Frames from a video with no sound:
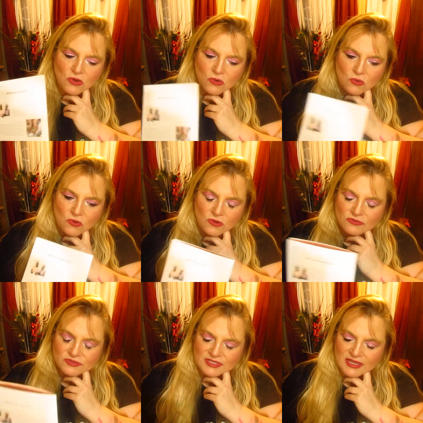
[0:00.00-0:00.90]
or
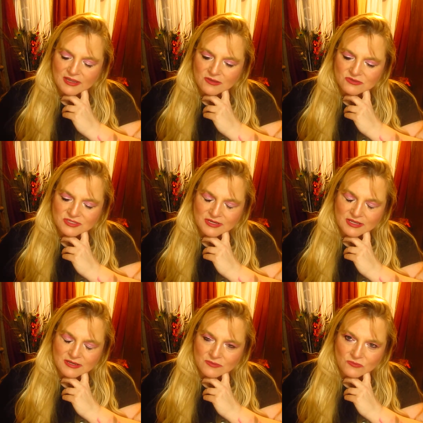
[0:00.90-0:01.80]
the towels, and I
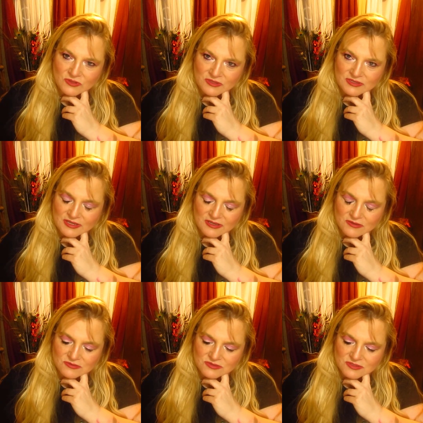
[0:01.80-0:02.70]
didn't want the
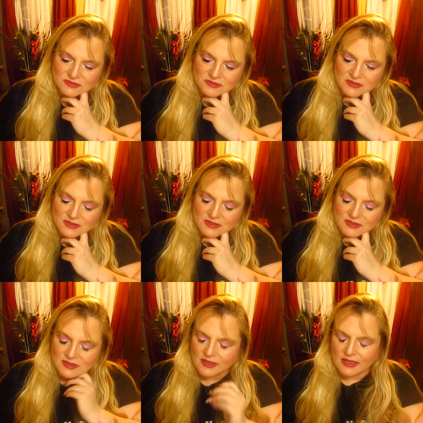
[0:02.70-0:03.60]
towels.
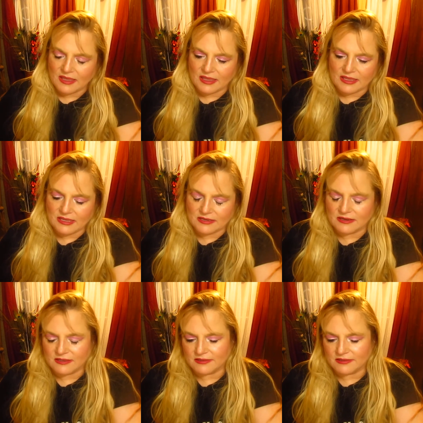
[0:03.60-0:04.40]
And